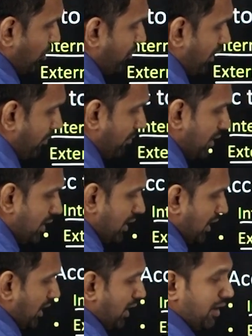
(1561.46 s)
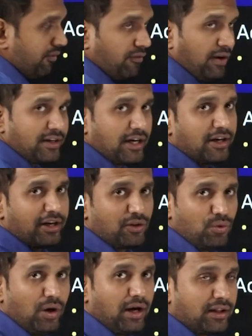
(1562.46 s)
move from one country
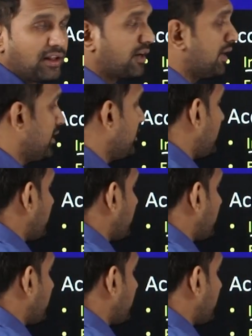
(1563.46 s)
to another country. That